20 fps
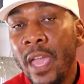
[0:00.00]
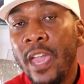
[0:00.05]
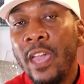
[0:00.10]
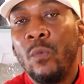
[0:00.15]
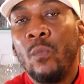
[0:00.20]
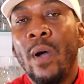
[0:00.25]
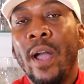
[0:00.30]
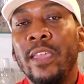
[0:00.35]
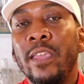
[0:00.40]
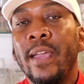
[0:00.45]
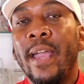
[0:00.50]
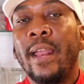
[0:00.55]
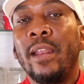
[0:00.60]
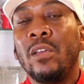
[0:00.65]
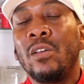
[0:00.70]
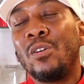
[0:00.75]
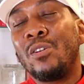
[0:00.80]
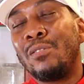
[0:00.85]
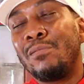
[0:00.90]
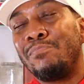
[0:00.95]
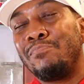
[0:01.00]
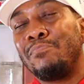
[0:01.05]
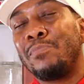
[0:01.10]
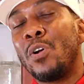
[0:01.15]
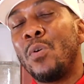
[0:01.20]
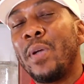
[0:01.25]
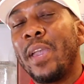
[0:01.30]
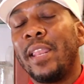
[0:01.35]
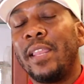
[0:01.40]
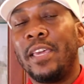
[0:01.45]
And while you're at it,
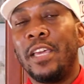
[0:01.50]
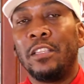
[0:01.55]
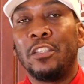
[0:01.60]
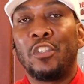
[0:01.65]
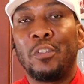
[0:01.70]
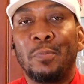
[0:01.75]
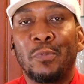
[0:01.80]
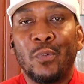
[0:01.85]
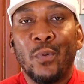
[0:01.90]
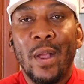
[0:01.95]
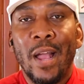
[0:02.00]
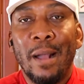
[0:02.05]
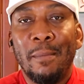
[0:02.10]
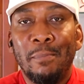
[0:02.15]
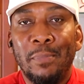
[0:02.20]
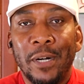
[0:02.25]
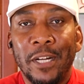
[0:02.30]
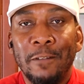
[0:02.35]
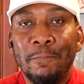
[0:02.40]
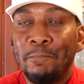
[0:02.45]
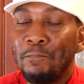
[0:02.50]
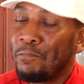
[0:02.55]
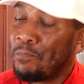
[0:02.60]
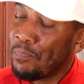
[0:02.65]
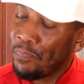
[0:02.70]
go ahead and hit the subscribe button.